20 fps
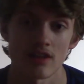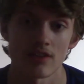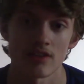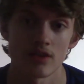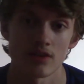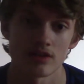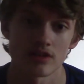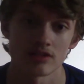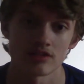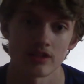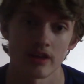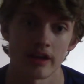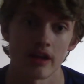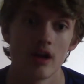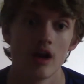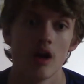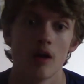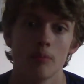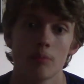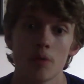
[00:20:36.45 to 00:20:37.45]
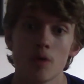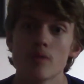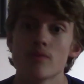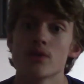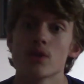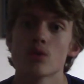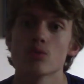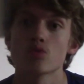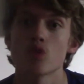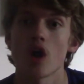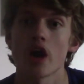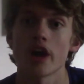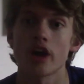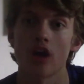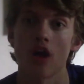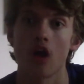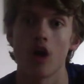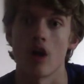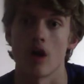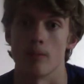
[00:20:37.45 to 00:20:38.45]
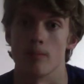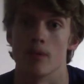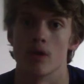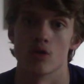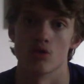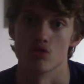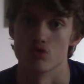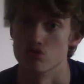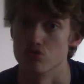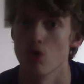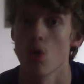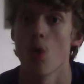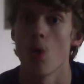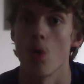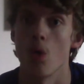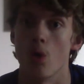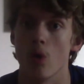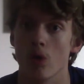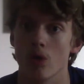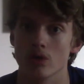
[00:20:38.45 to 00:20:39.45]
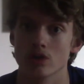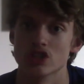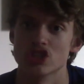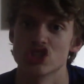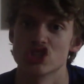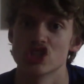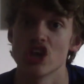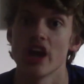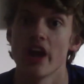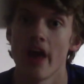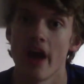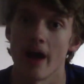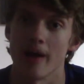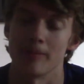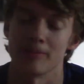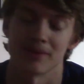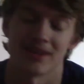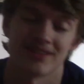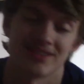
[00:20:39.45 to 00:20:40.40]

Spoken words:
and they're just like, move your right arm, roar, shut up, and